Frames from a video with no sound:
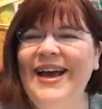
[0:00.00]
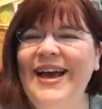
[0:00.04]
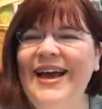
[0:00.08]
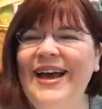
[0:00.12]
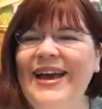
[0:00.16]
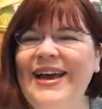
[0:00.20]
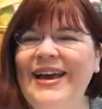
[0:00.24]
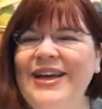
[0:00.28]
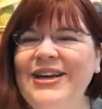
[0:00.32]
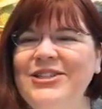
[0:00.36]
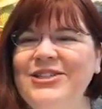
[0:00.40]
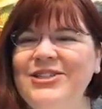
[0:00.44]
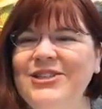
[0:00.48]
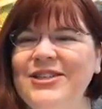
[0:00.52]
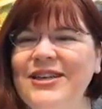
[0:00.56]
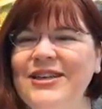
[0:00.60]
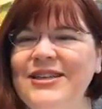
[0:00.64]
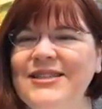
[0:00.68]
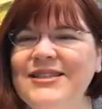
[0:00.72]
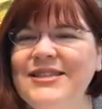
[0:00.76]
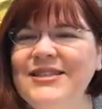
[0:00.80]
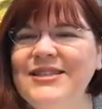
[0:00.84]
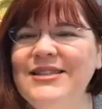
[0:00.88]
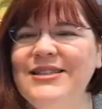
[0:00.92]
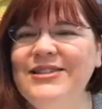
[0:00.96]

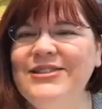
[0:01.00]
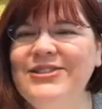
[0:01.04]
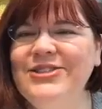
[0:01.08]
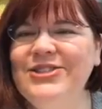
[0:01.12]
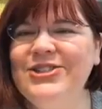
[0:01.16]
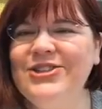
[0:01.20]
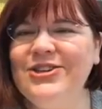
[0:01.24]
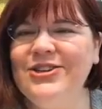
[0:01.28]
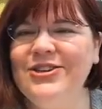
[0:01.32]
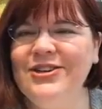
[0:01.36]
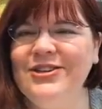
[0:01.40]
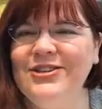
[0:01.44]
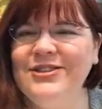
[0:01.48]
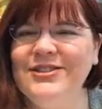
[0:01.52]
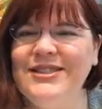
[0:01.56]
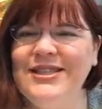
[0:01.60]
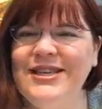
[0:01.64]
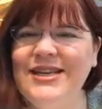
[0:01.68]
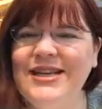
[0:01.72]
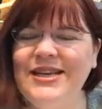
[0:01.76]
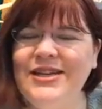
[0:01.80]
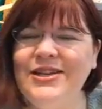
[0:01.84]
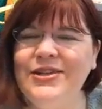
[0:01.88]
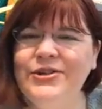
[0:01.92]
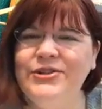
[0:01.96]
Angela's in New
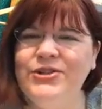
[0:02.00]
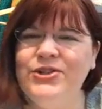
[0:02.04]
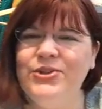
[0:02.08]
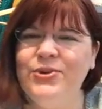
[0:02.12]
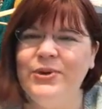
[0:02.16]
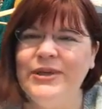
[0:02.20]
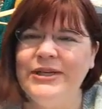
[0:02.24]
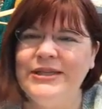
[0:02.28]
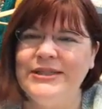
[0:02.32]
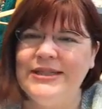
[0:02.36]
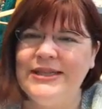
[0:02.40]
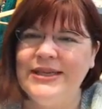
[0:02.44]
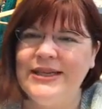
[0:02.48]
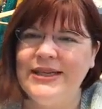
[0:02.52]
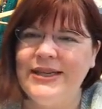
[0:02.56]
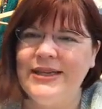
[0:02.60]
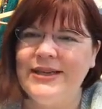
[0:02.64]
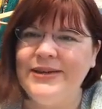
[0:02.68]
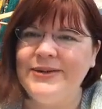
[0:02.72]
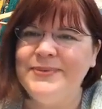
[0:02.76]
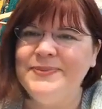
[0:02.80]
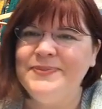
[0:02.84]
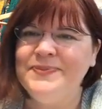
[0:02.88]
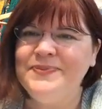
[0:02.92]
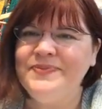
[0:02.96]
Jersey, New
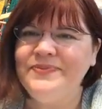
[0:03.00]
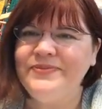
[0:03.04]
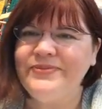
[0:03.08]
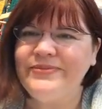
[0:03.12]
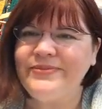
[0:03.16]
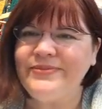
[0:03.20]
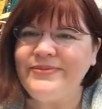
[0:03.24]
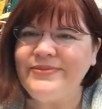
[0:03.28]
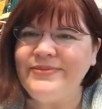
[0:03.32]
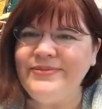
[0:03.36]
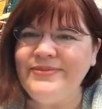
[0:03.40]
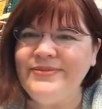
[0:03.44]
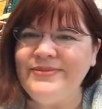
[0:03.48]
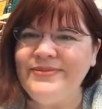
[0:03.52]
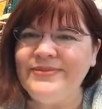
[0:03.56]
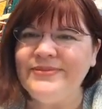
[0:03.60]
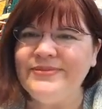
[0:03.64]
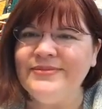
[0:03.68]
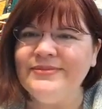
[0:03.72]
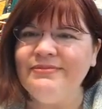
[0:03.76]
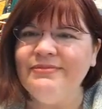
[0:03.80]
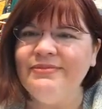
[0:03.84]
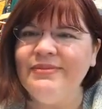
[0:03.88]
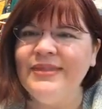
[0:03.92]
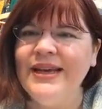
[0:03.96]
Jersey,
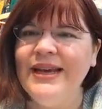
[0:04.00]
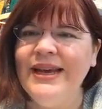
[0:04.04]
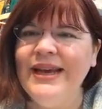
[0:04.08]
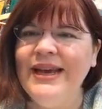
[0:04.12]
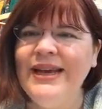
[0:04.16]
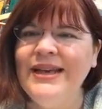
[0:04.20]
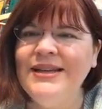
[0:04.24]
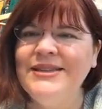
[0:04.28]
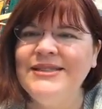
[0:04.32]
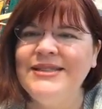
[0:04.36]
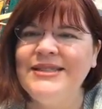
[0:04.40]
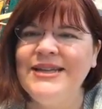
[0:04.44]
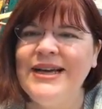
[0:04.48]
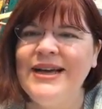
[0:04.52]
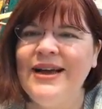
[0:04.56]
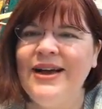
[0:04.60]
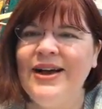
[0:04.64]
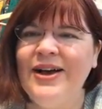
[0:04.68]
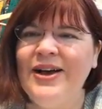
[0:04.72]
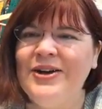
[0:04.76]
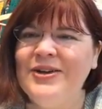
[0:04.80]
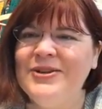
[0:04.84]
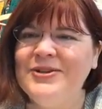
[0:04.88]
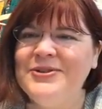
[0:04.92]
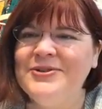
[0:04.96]

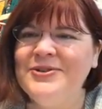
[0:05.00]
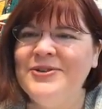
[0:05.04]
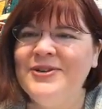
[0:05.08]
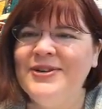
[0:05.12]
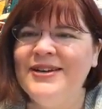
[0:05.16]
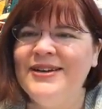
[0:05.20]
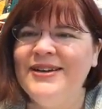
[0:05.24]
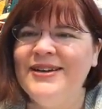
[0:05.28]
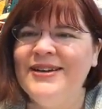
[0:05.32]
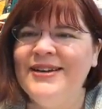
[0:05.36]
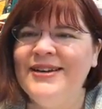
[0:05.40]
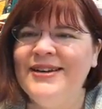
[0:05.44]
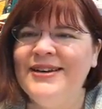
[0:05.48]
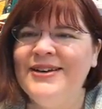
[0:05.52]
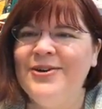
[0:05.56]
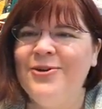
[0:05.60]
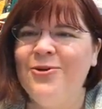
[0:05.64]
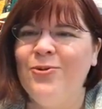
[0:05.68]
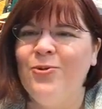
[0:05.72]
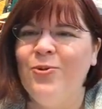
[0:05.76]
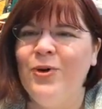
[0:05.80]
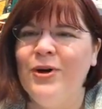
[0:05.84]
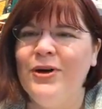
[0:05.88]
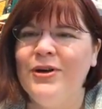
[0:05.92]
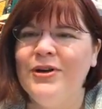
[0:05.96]
Eatontown.
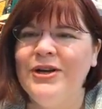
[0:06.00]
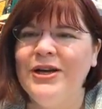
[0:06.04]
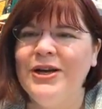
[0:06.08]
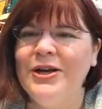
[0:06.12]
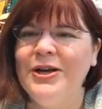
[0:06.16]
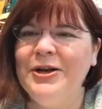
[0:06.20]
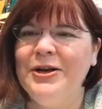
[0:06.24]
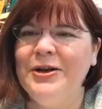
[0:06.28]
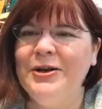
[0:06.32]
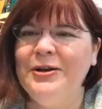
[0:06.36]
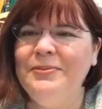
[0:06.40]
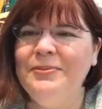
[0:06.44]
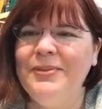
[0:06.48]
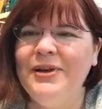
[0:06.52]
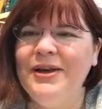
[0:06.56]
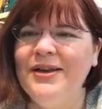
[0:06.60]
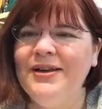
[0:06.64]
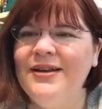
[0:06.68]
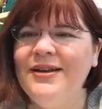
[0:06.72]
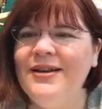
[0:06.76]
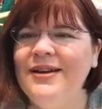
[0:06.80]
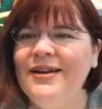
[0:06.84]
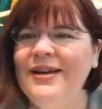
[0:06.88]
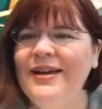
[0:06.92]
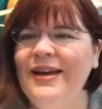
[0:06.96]
Welcome.
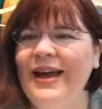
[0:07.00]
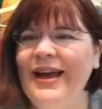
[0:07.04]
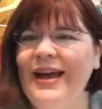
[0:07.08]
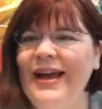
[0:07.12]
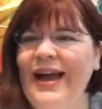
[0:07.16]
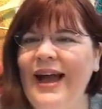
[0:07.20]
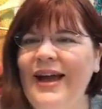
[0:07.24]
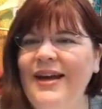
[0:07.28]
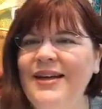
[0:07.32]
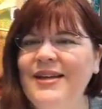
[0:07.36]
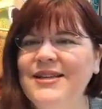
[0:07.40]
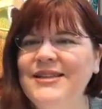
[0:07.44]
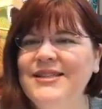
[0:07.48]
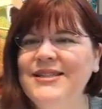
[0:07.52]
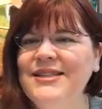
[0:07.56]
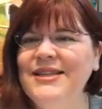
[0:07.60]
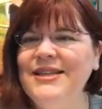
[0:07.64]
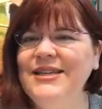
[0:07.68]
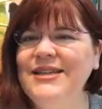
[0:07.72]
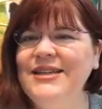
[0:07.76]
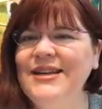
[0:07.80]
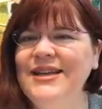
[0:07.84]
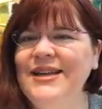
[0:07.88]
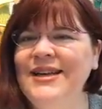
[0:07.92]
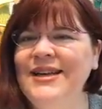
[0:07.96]
Hey, Allison.